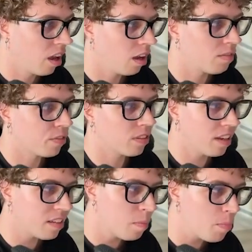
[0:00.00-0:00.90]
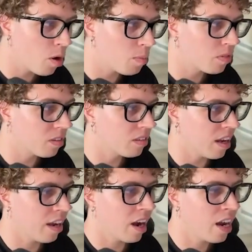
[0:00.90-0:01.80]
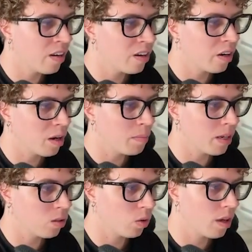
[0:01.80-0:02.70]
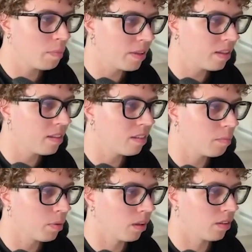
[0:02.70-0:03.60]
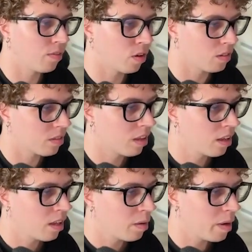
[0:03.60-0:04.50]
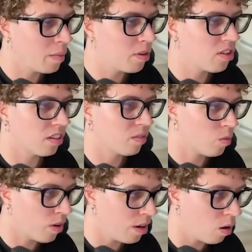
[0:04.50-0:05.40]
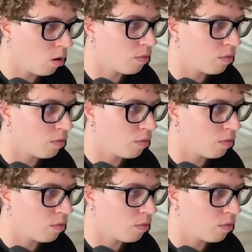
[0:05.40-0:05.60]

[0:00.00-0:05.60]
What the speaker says: And for testing purposes, I highly recommend to keeping it simple at first, maybe just 3 or